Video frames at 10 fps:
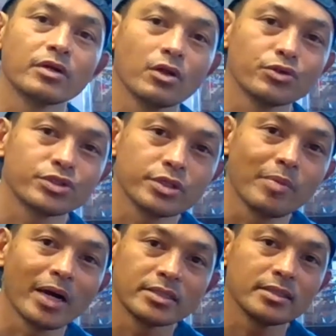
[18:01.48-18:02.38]
closer to
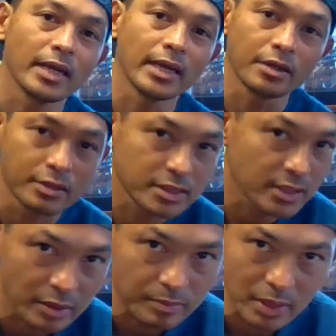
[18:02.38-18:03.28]
my t- end of this
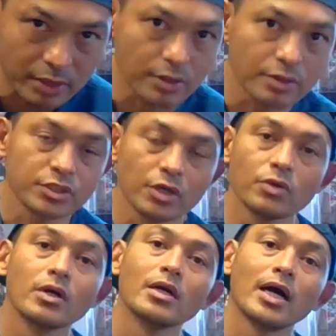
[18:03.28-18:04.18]
time on earth so
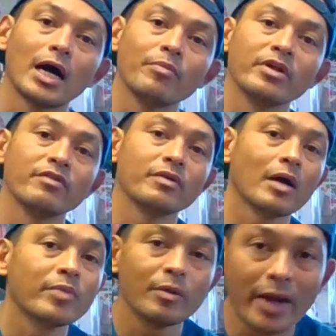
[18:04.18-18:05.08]
I'm gonna I'm
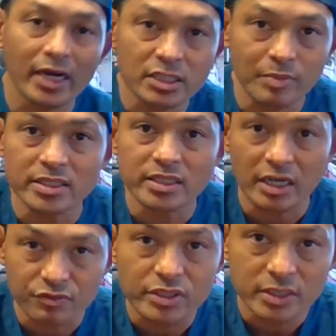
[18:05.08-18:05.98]
gonna maximize
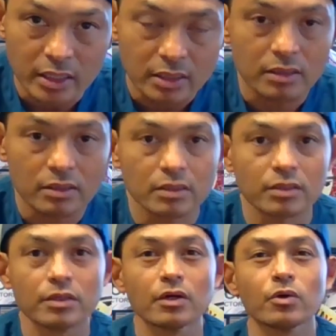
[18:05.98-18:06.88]
every second, you
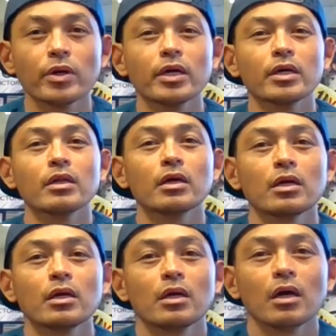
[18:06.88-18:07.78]
know. And
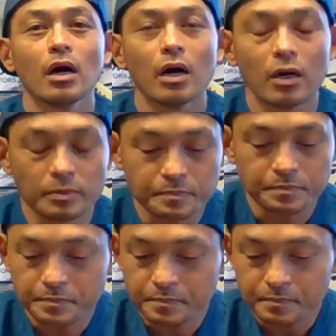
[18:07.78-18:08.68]
um,
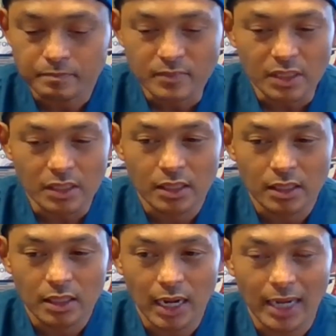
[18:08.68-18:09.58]

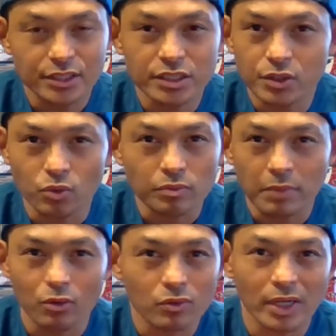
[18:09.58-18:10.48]
I just don't
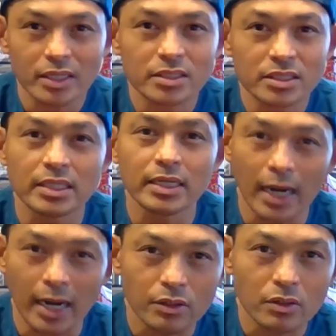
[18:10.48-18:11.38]
I don't like sitting
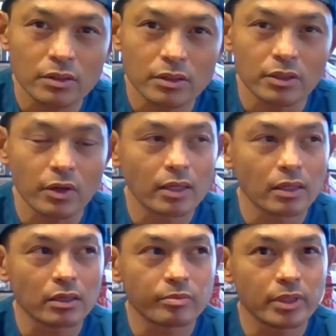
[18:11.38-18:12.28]
idle, you know. I
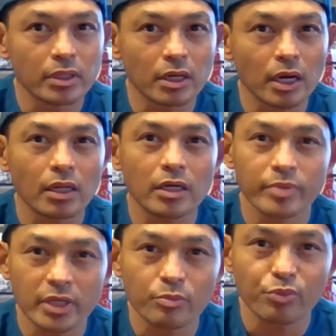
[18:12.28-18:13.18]
like being I like
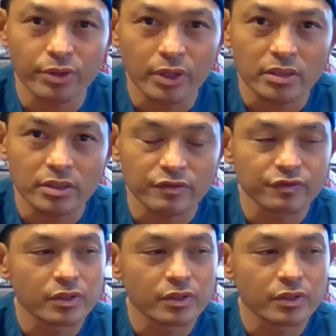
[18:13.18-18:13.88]
being productive,